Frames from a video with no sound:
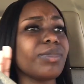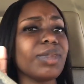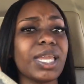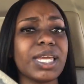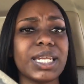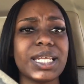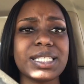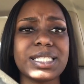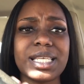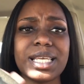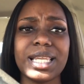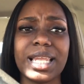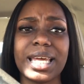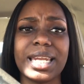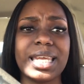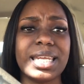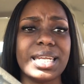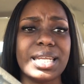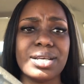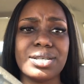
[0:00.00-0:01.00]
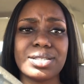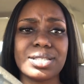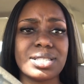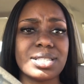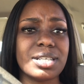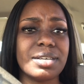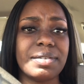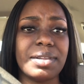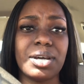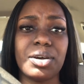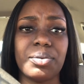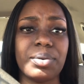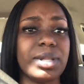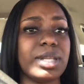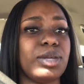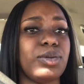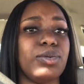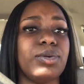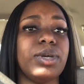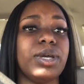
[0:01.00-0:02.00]
they said like their nails and stuff, they don't really
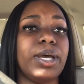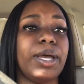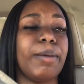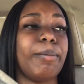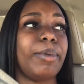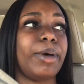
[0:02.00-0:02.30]
do good.